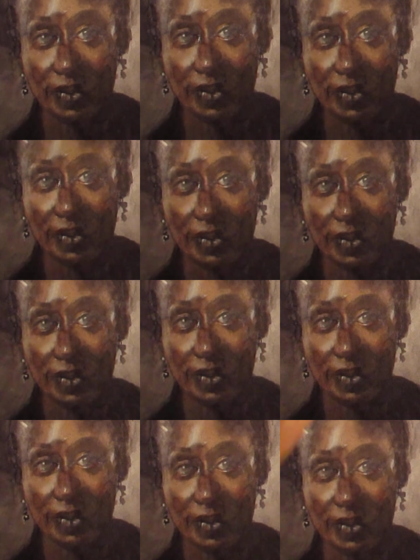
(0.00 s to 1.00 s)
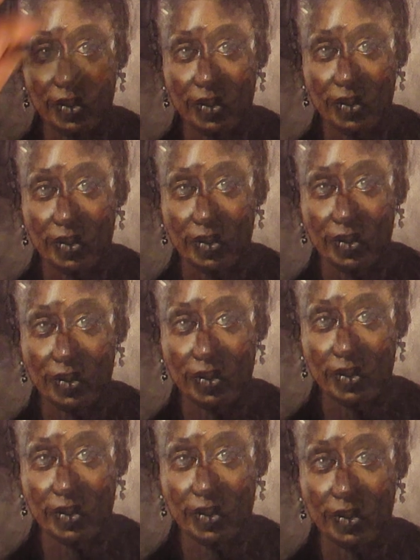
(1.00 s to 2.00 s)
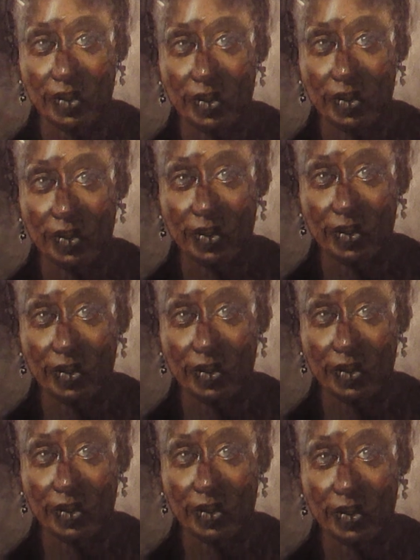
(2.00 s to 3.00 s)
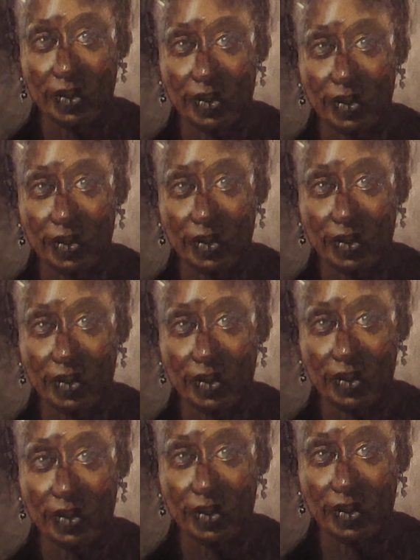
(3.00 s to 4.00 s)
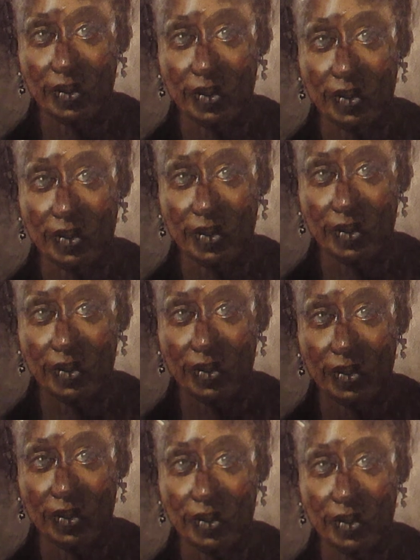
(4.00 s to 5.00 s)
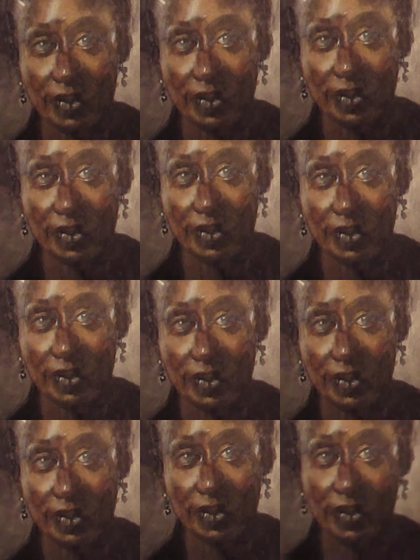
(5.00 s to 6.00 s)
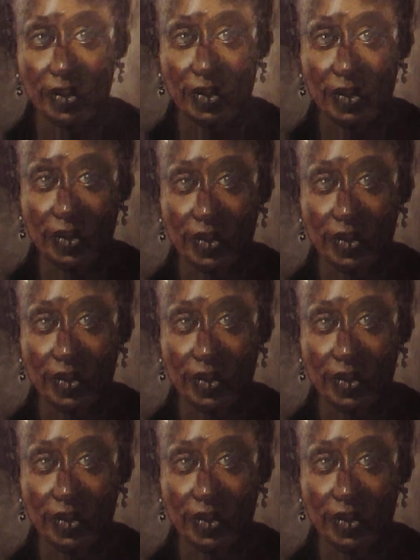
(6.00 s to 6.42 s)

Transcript: The background in here was quite cool, and a cool color